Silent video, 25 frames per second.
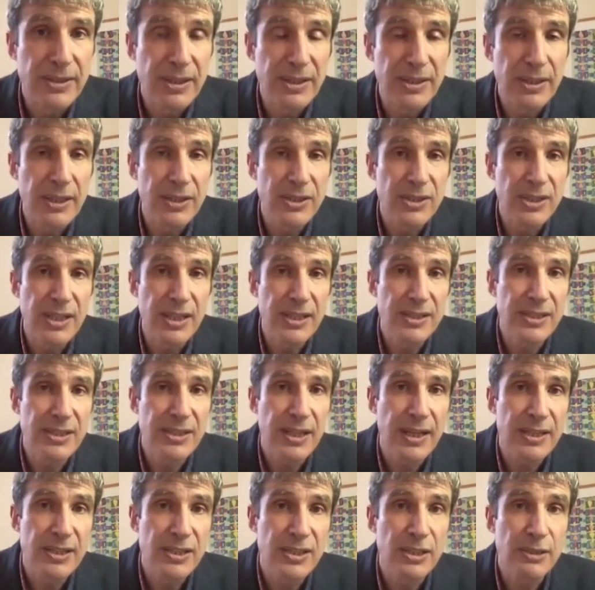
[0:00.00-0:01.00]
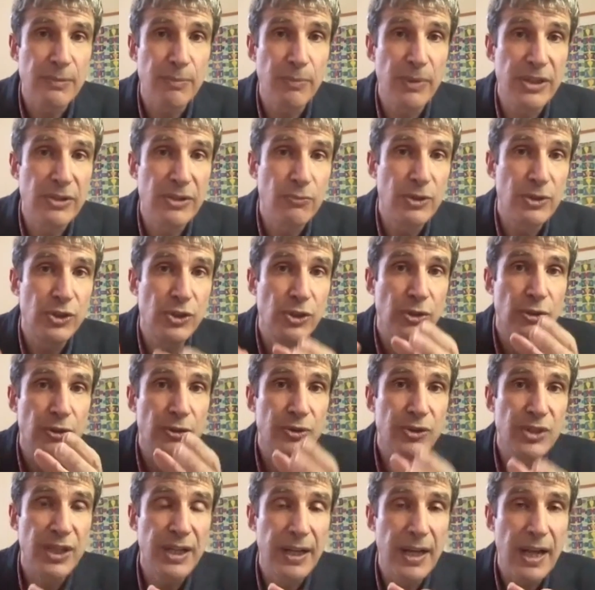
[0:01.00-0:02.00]
It, it's, it's, it's a splint which you
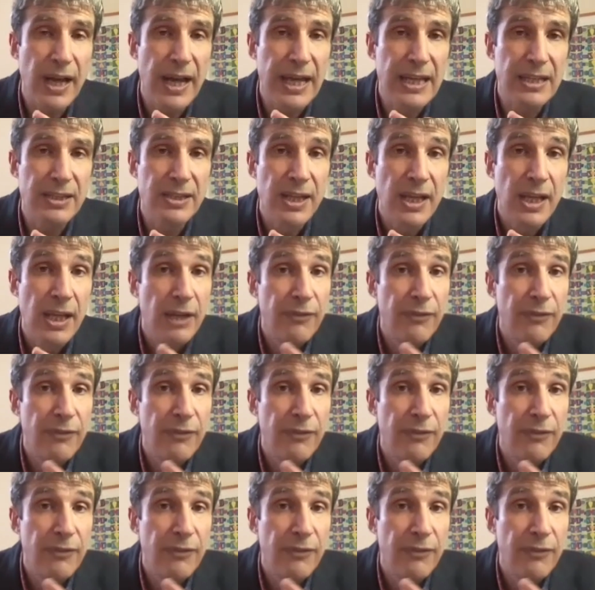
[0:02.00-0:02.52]
use at night.